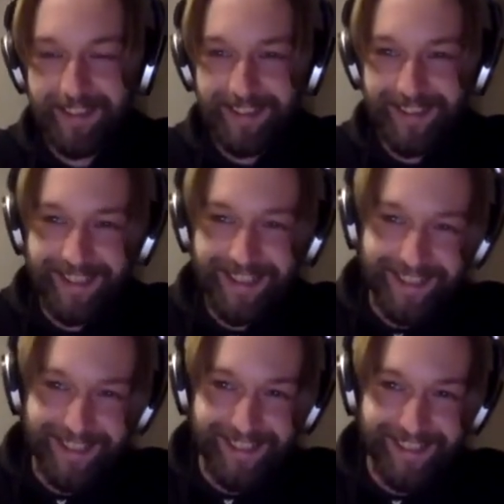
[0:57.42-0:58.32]

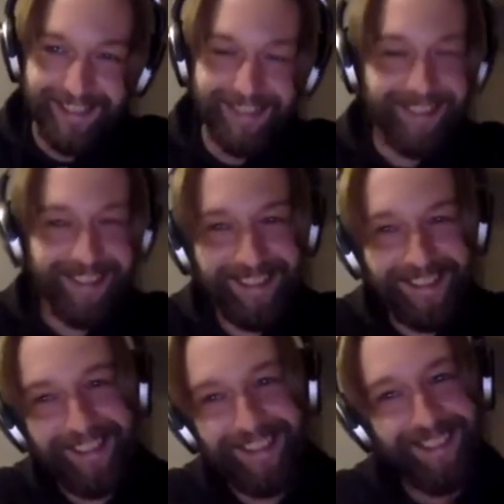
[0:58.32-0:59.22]

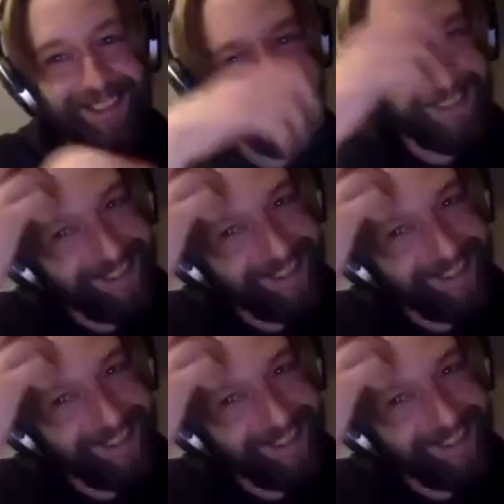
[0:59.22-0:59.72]
The person shown says nothing.